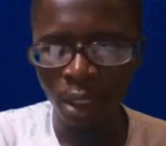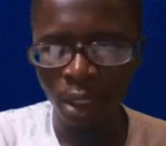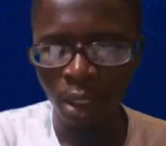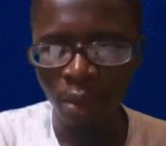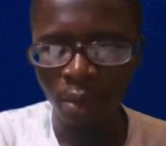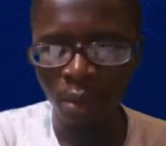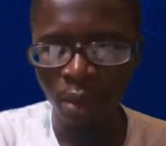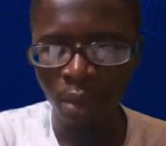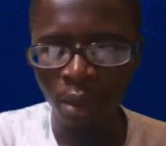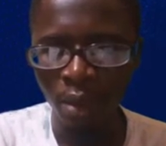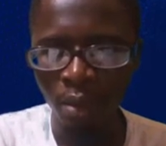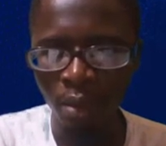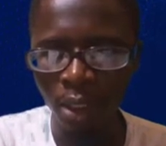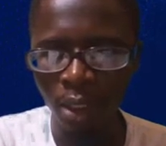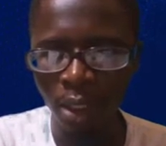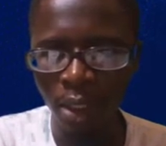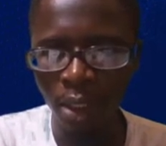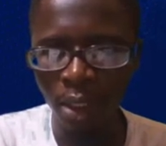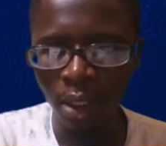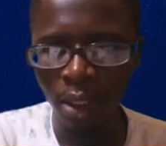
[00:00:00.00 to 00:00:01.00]
Now,
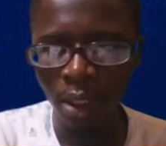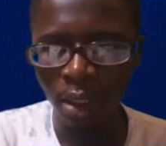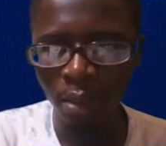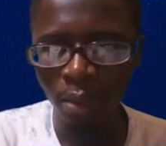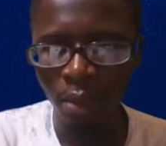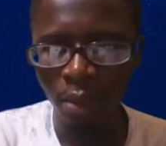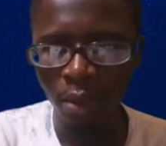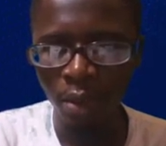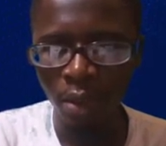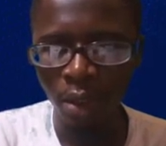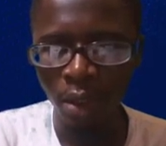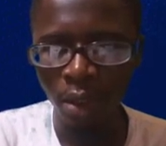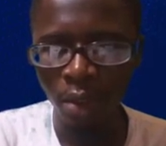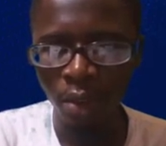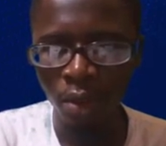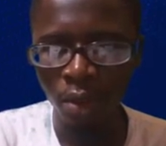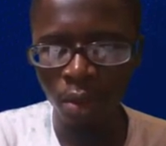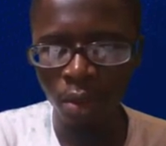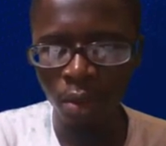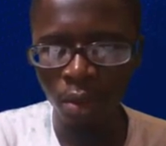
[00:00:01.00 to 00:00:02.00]
similar thing happens here
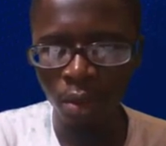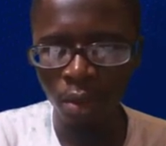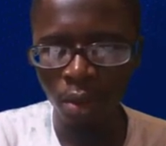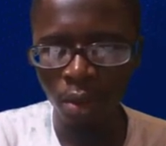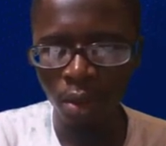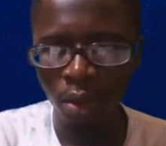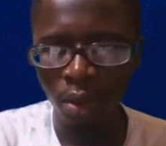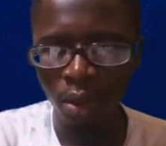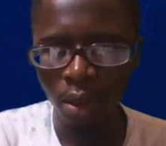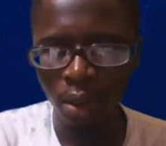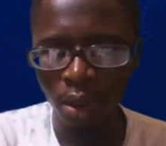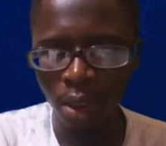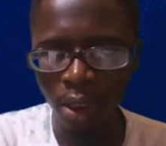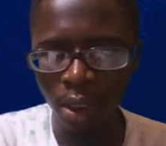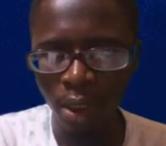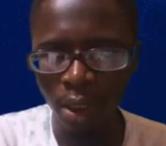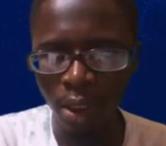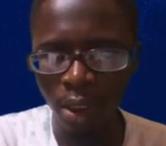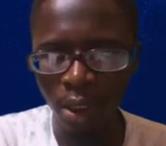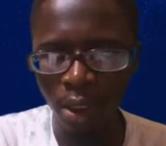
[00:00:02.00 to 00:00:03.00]
too. The
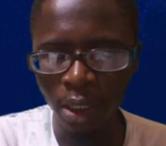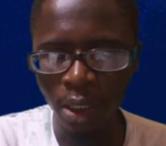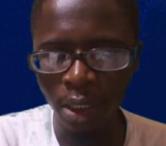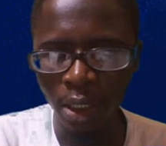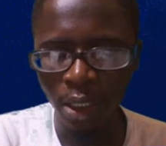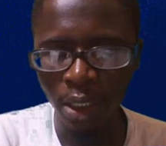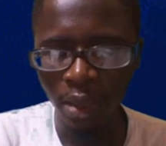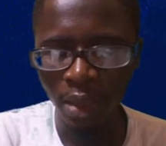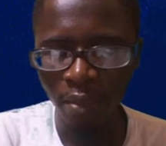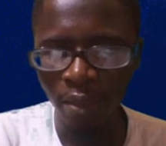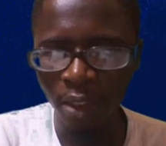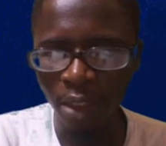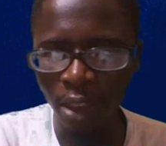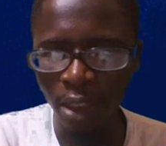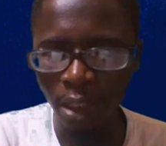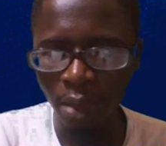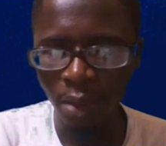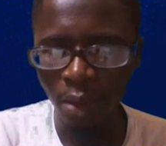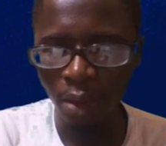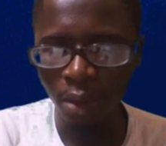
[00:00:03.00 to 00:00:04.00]
3 can leave
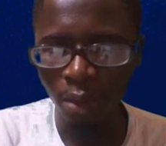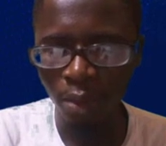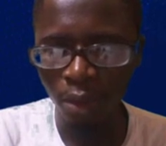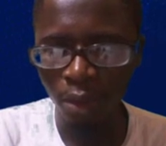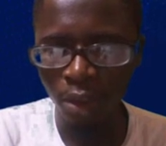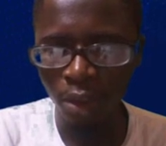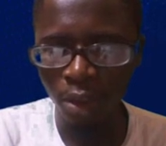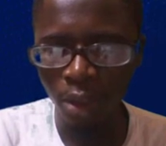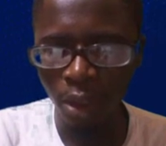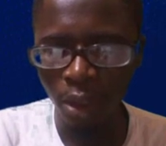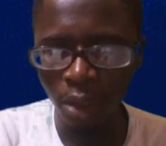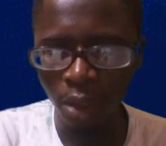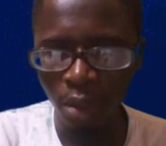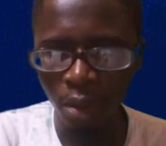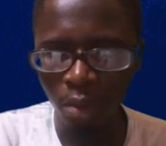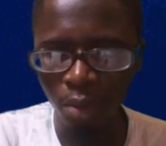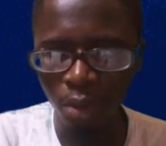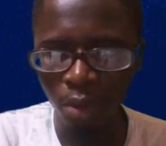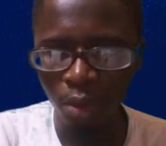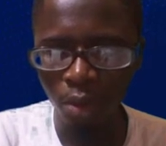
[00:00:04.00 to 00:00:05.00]
this exponent position and
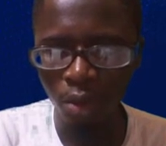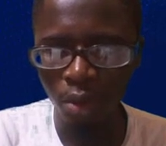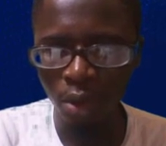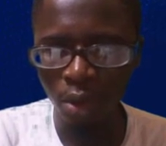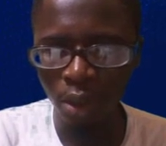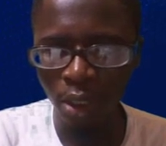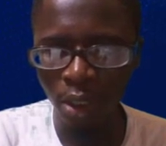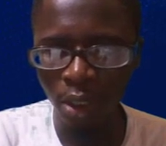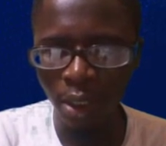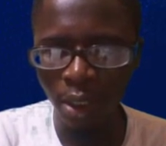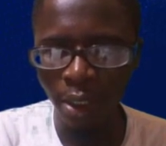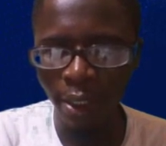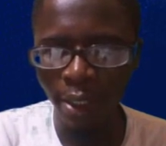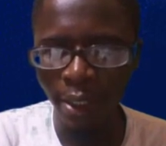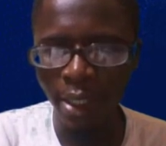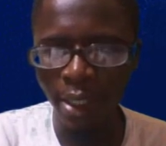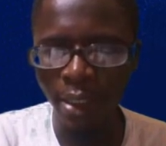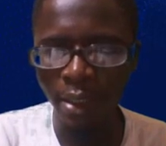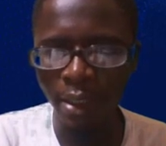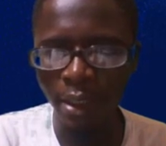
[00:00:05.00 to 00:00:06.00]
come to stand
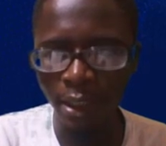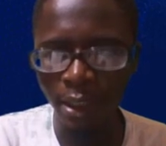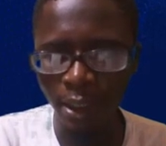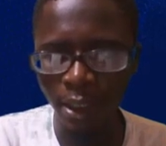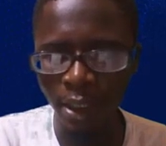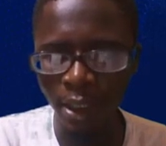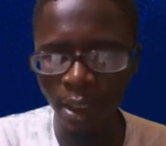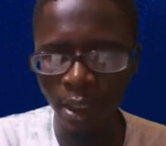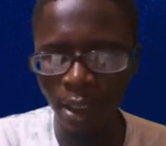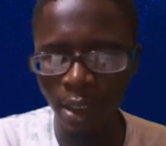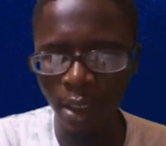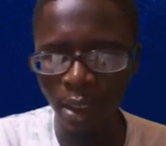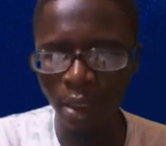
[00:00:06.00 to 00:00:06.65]
here as 3.